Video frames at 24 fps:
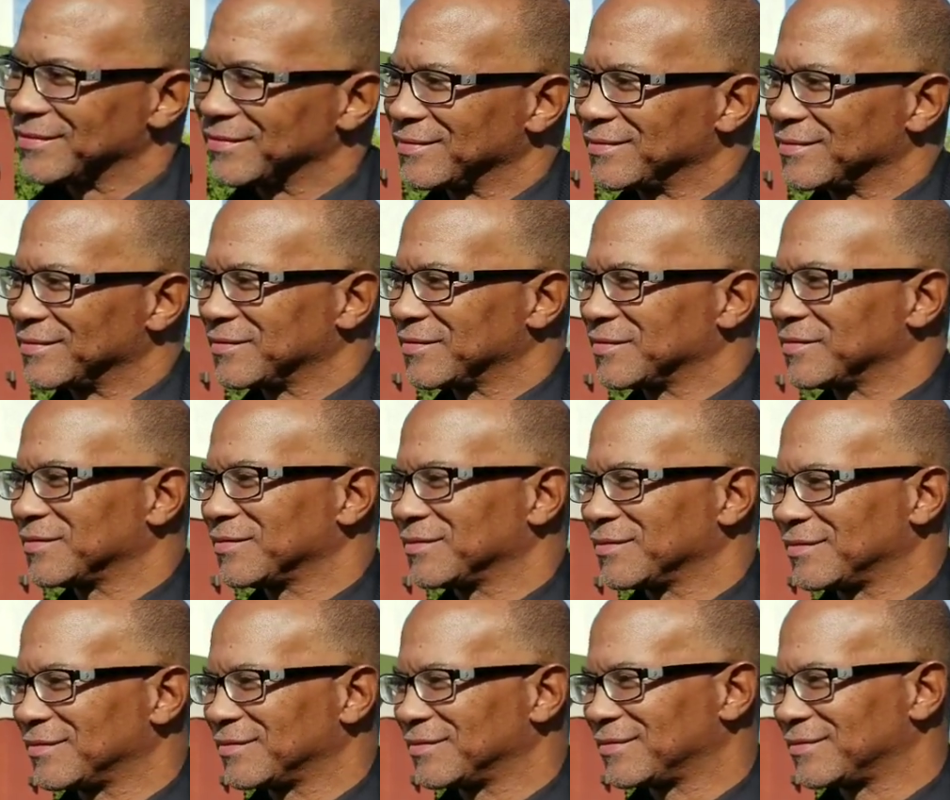
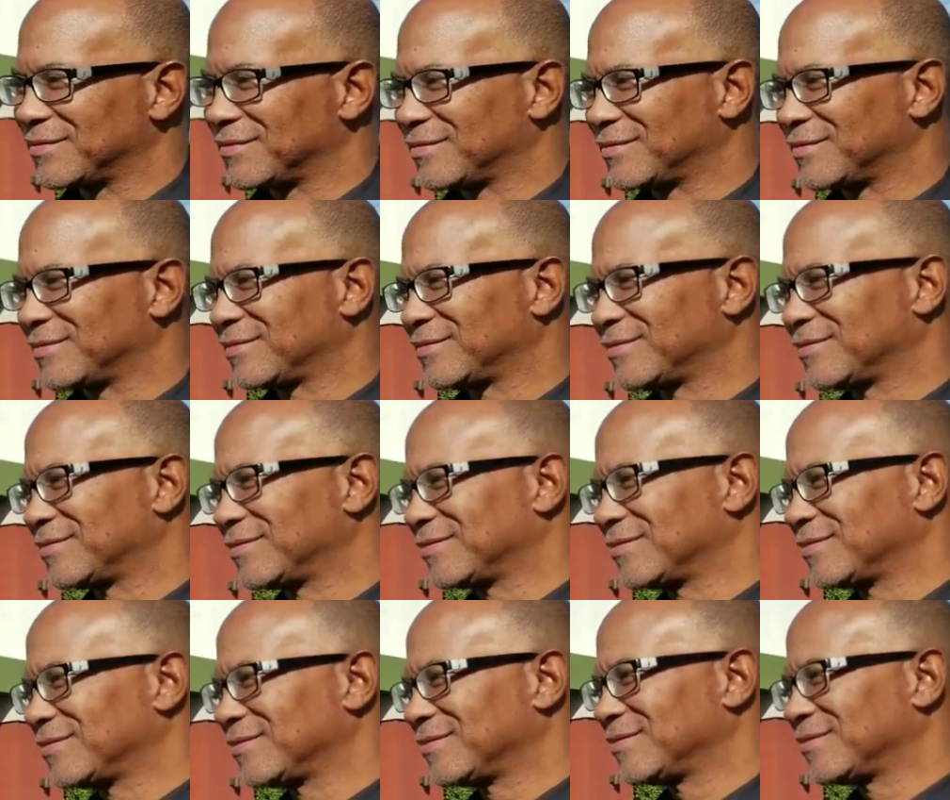
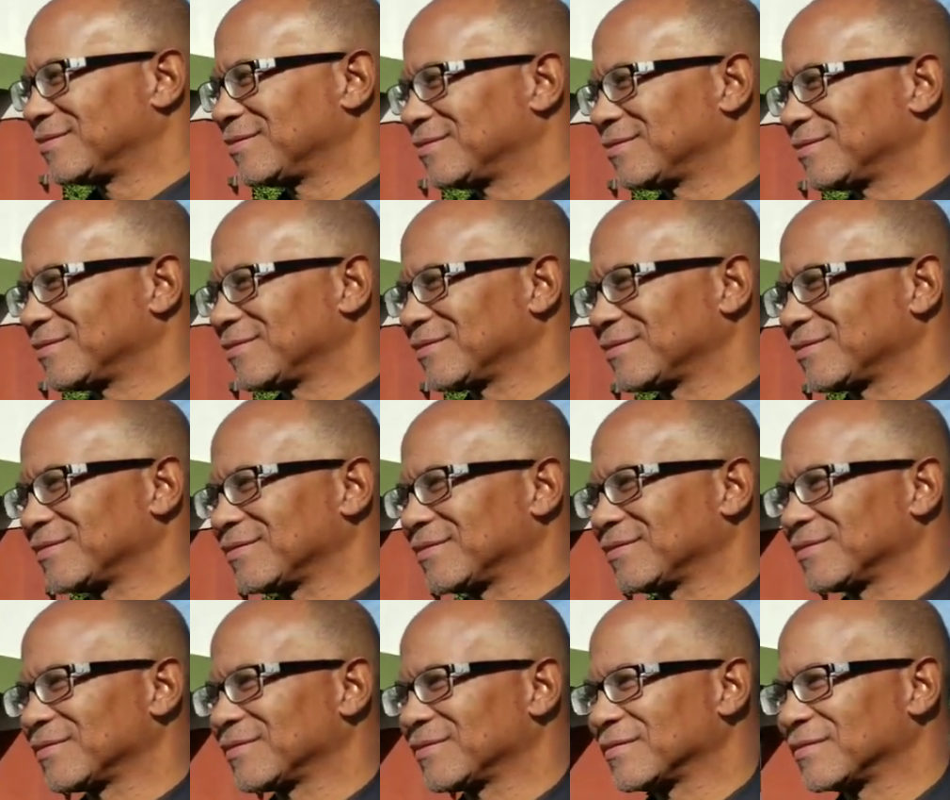
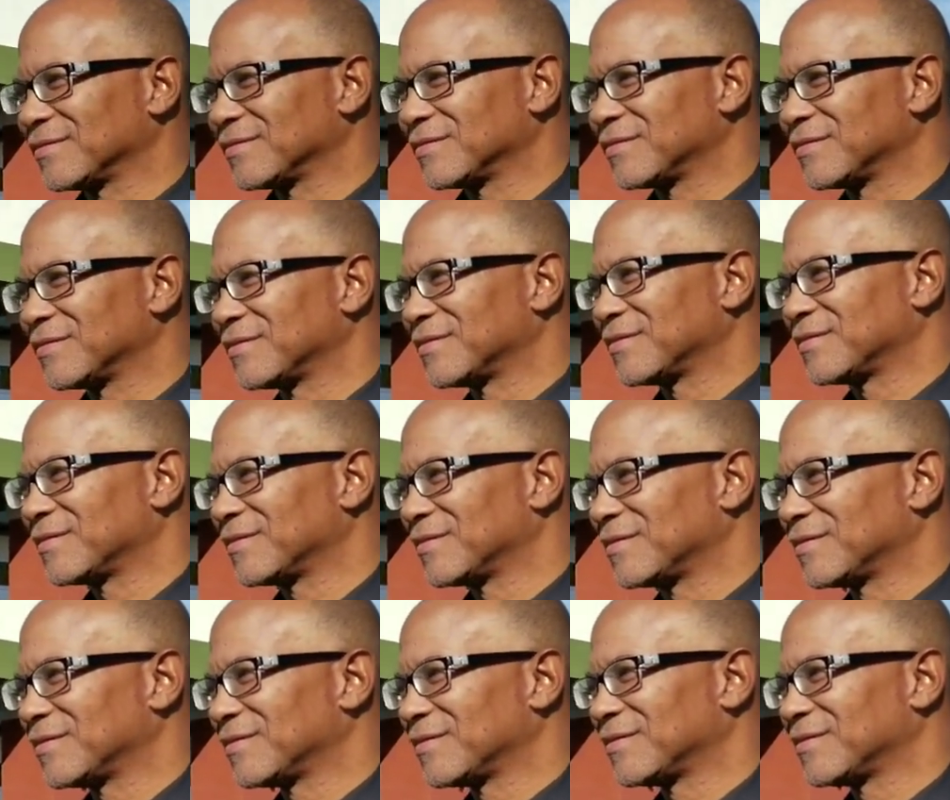
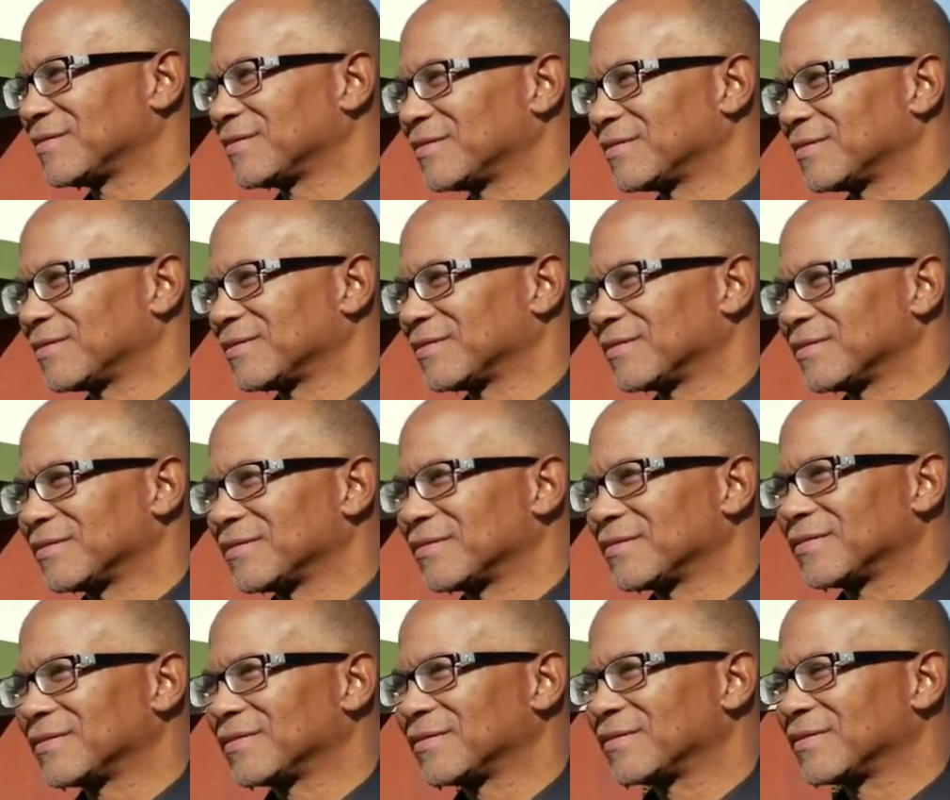
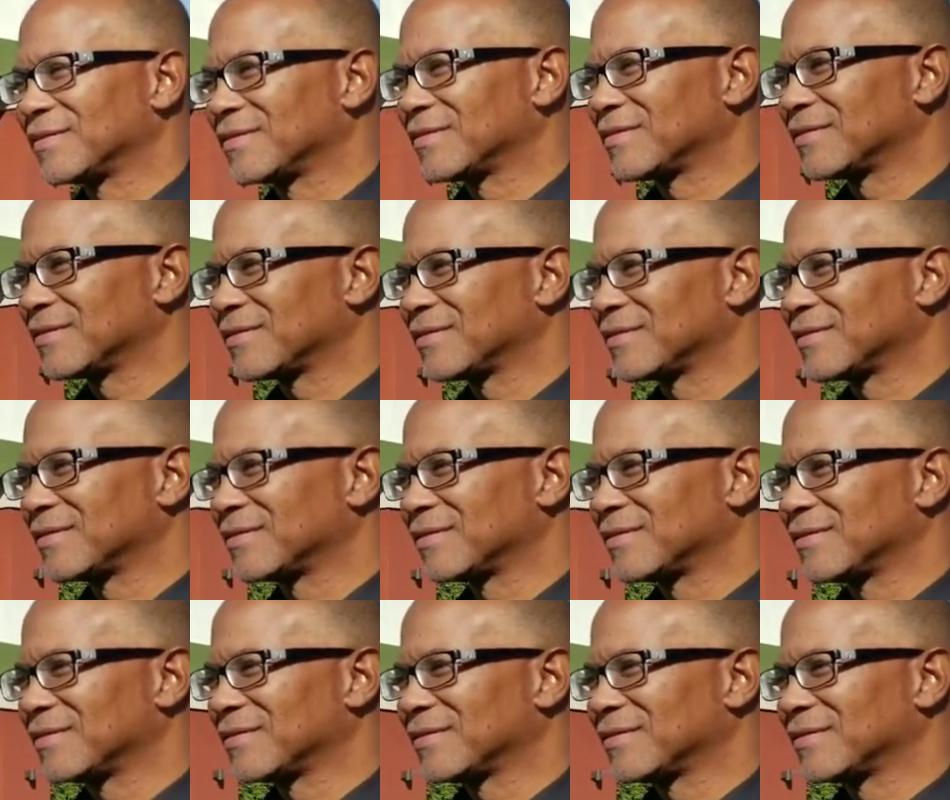This person isn't speaking.